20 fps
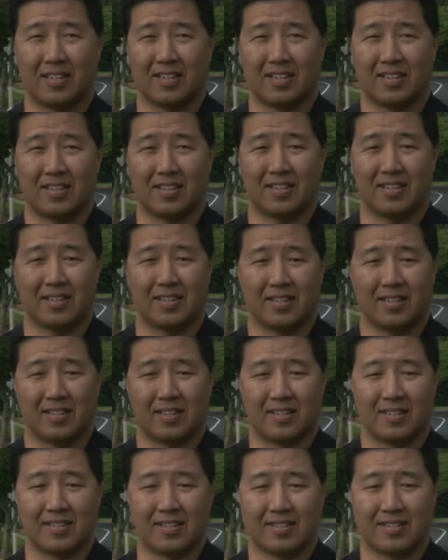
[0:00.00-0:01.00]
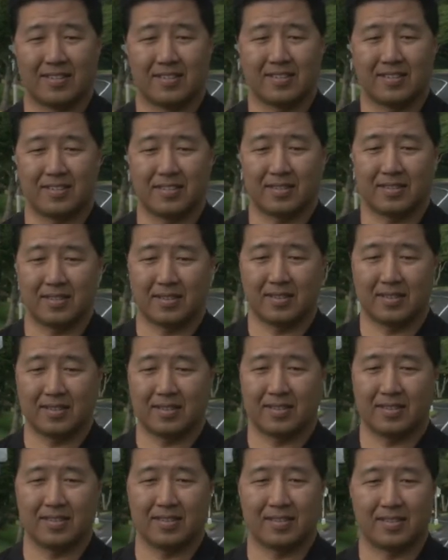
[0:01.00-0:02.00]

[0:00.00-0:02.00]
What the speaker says: No words are spoken by the person on screen.